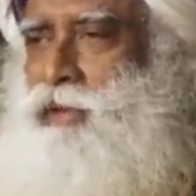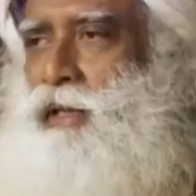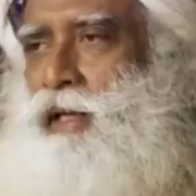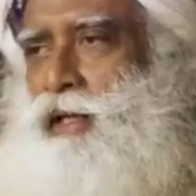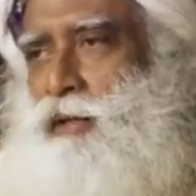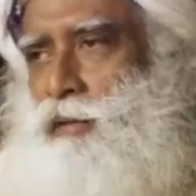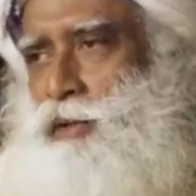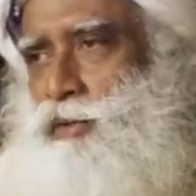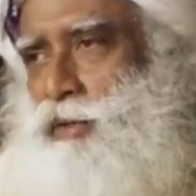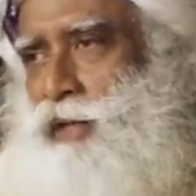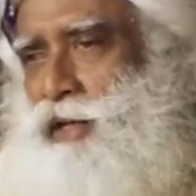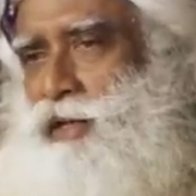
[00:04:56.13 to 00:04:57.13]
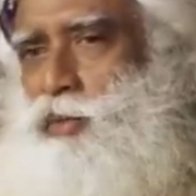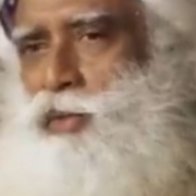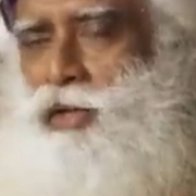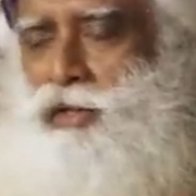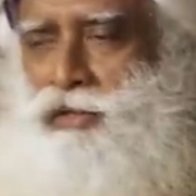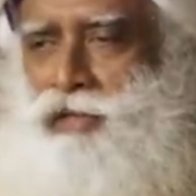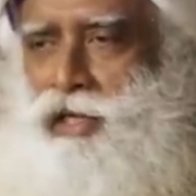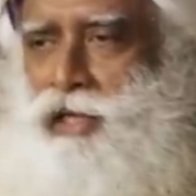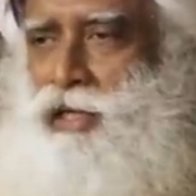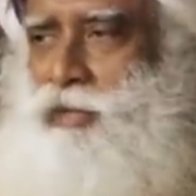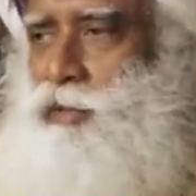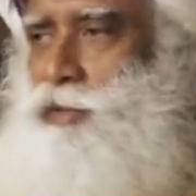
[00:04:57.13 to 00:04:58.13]
And even today, the word
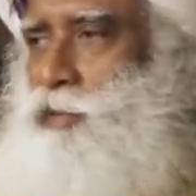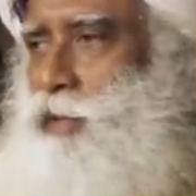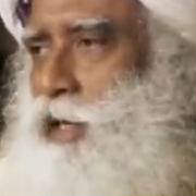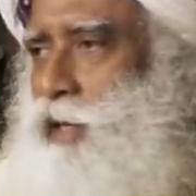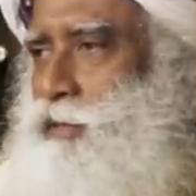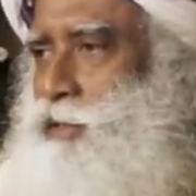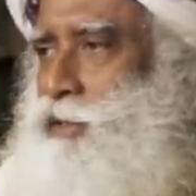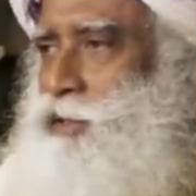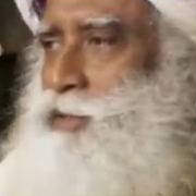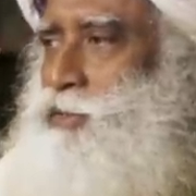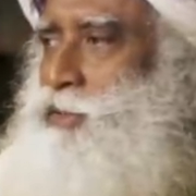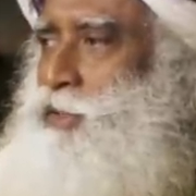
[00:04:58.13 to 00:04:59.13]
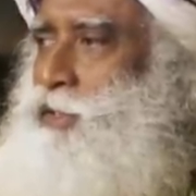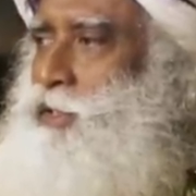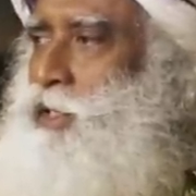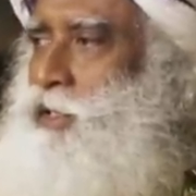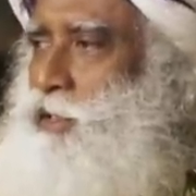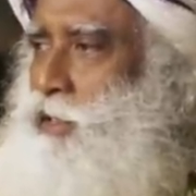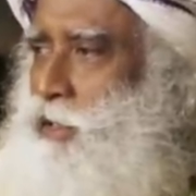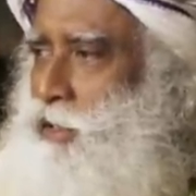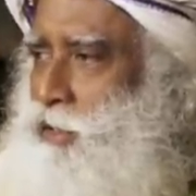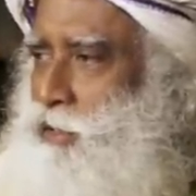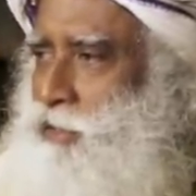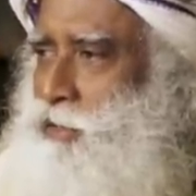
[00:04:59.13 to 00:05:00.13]
slightly mispronounced is used as Sikandar,
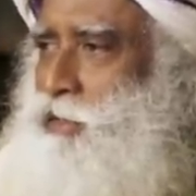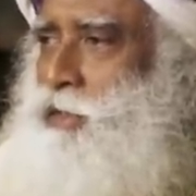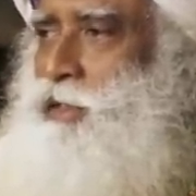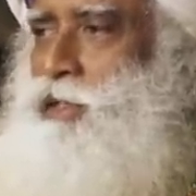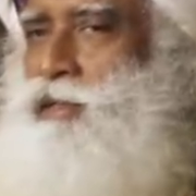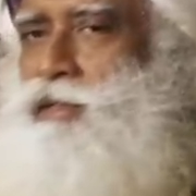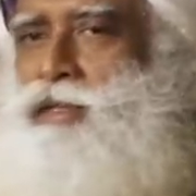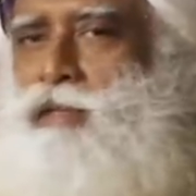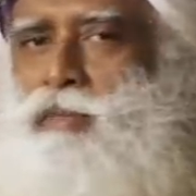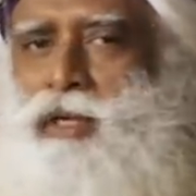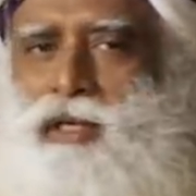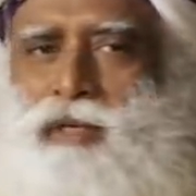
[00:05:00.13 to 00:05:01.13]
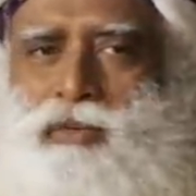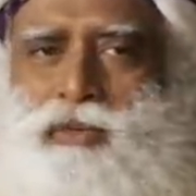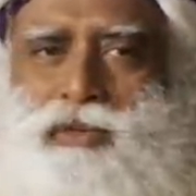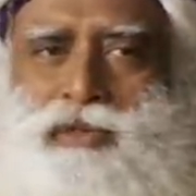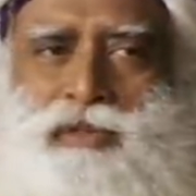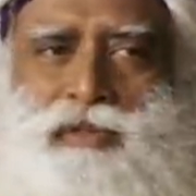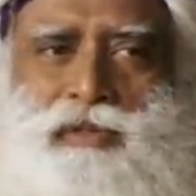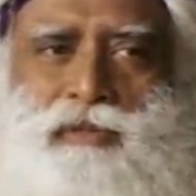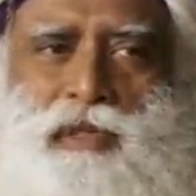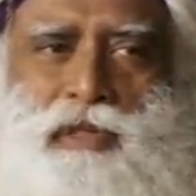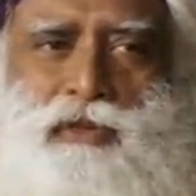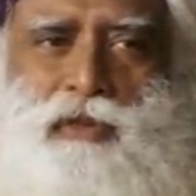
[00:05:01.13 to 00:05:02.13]
somebody who is
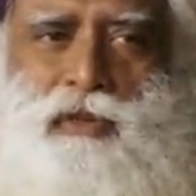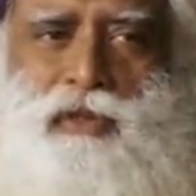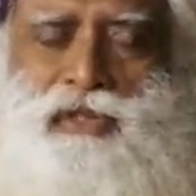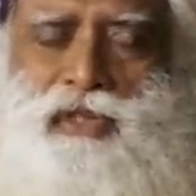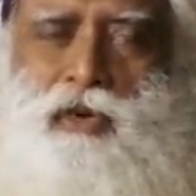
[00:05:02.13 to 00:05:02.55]
victorious